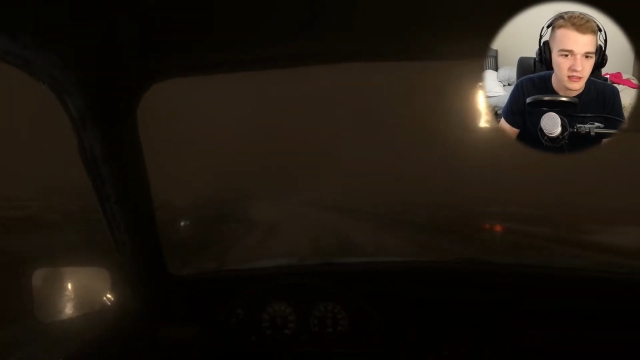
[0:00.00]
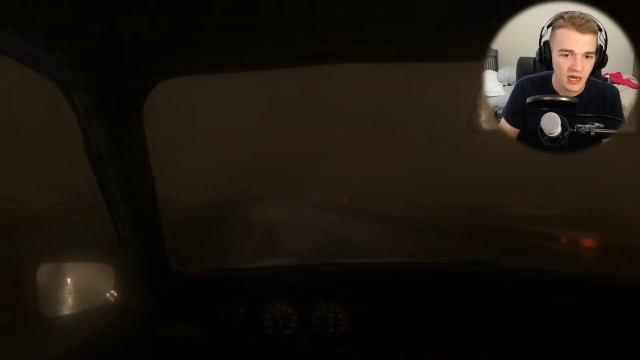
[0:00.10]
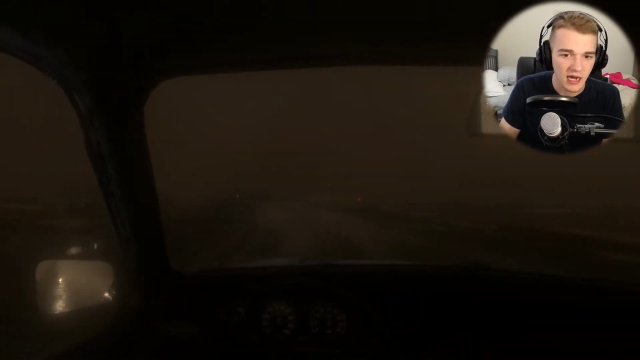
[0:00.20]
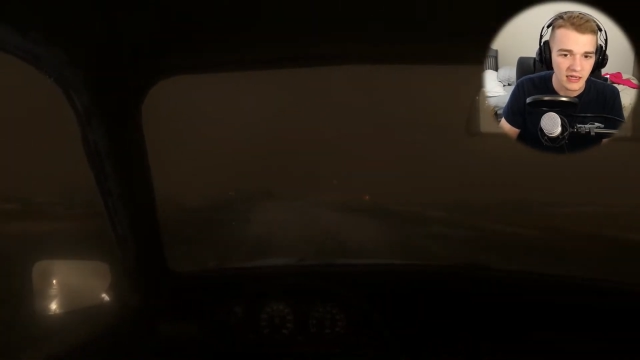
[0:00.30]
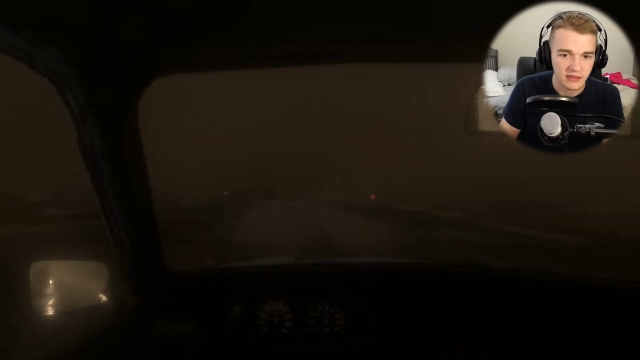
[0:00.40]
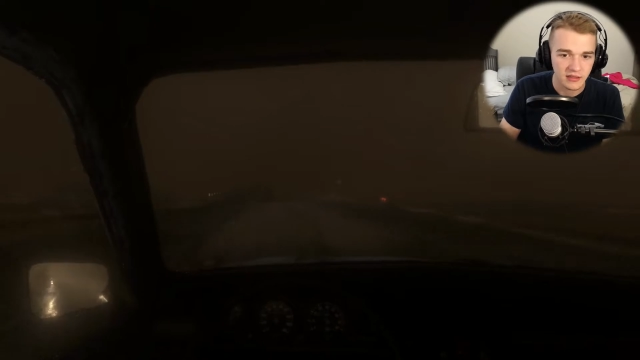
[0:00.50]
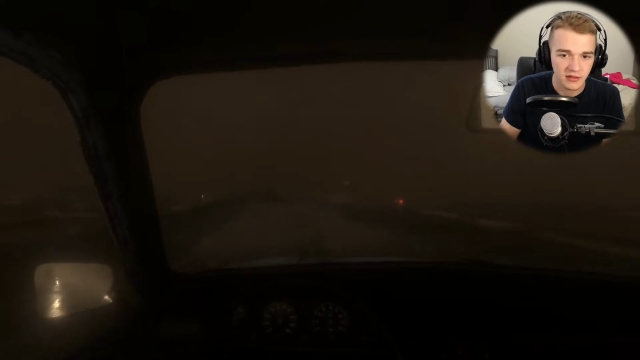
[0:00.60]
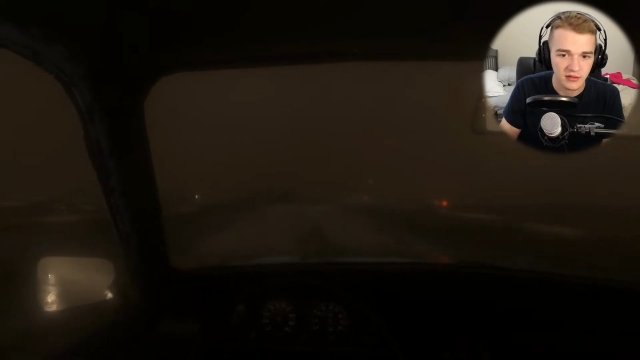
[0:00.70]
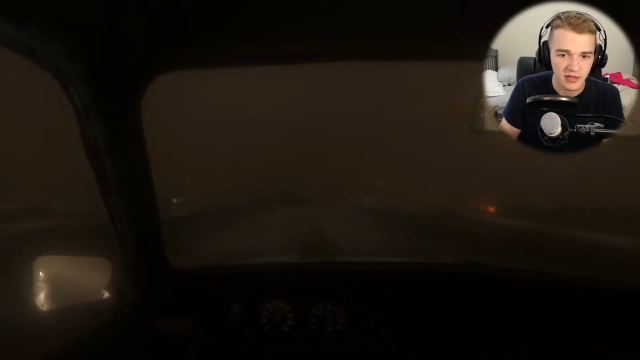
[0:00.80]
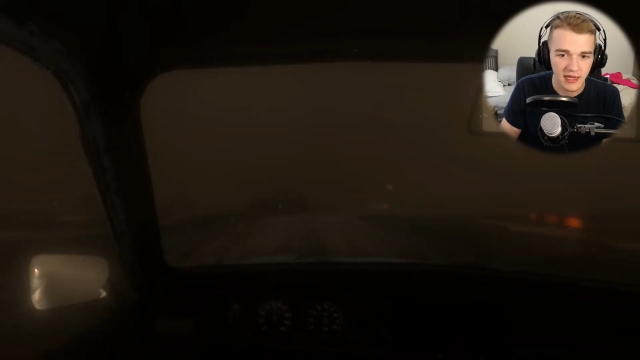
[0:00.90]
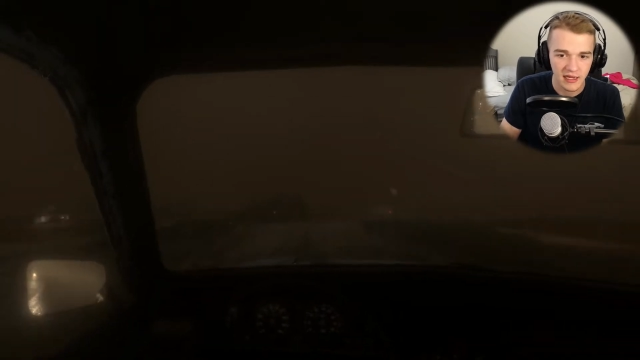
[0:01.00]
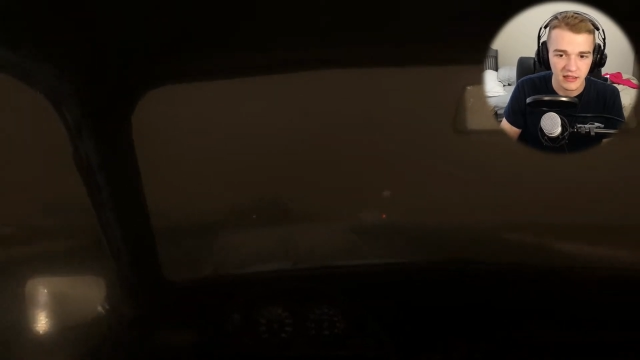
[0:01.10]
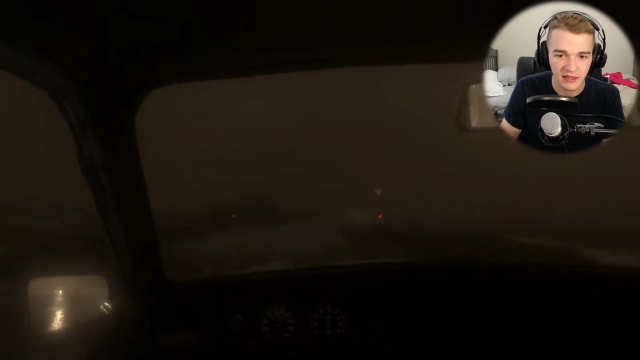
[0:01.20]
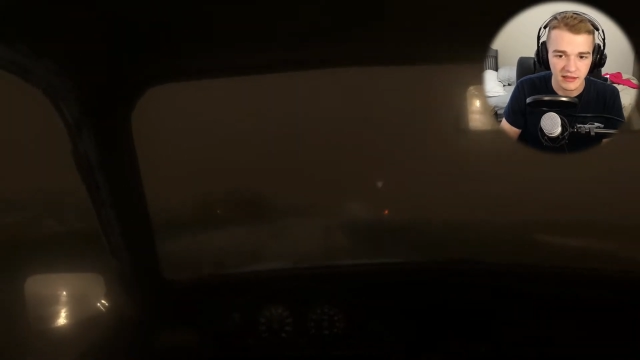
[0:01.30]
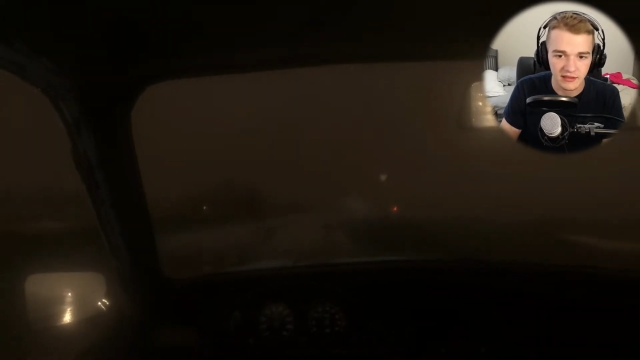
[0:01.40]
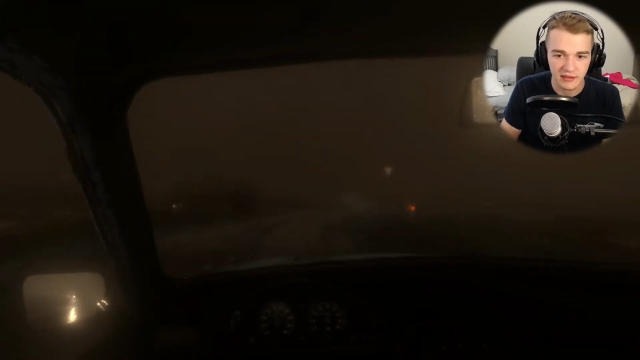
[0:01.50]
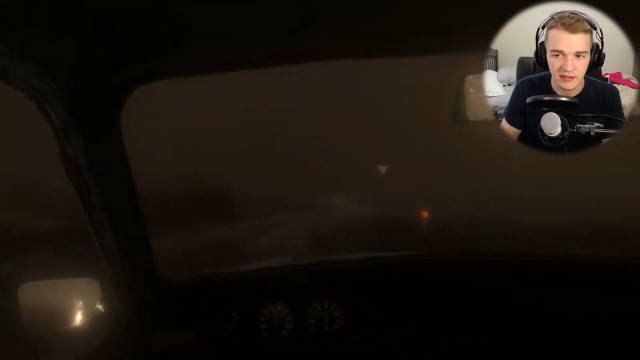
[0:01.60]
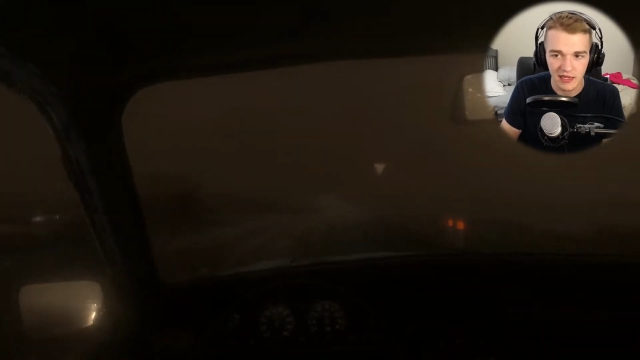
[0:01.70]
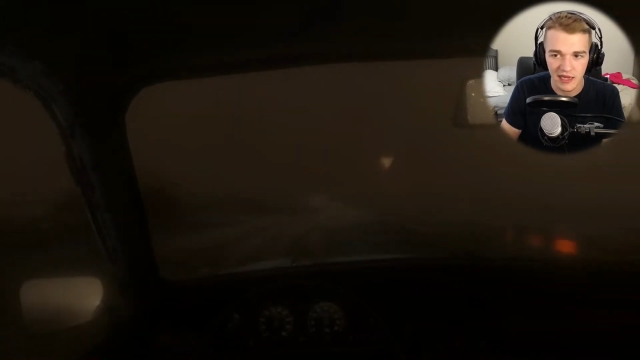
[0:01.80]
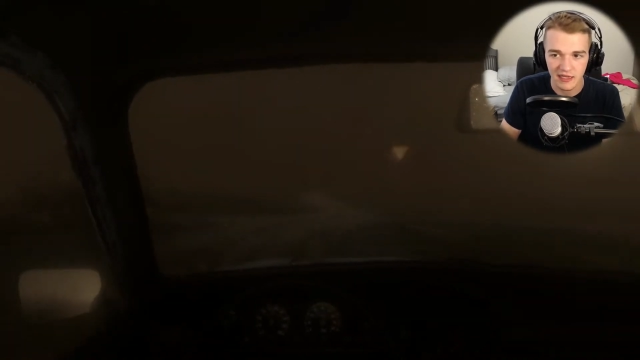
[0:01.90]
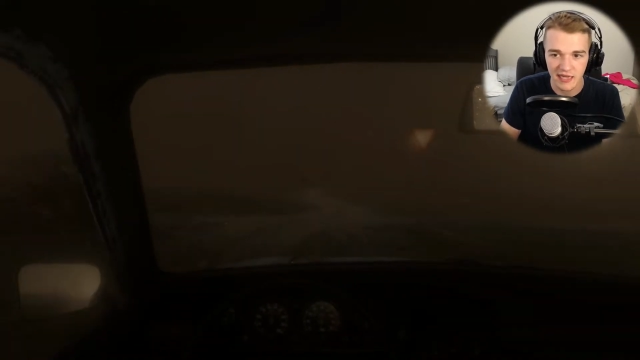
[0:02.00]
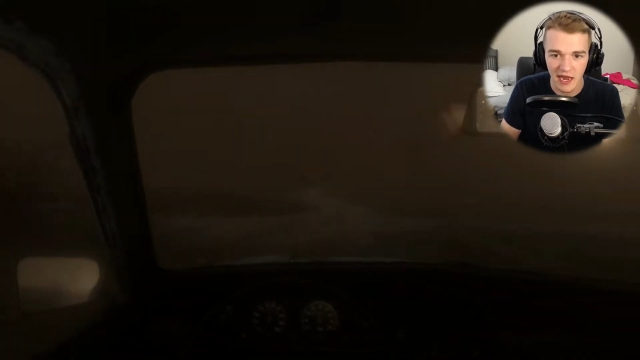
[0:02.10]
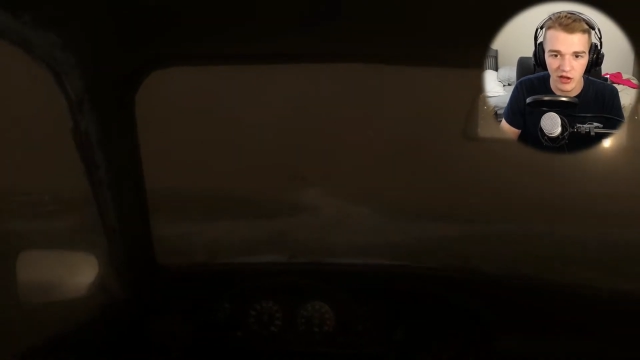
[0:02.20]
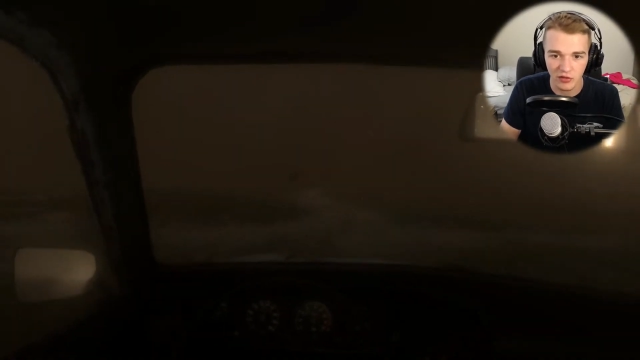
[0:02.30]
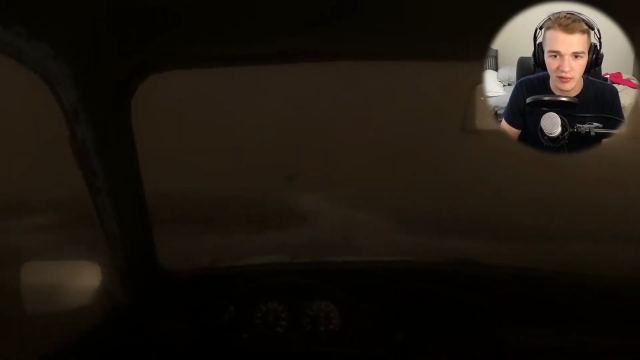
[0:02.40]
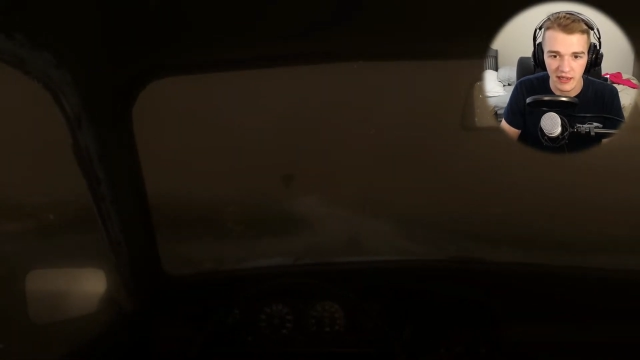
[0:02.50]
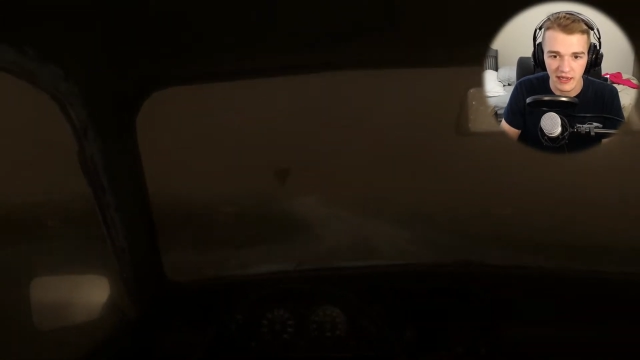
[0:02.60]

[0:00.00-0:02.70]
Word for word: God, dude, he is, he tailed me.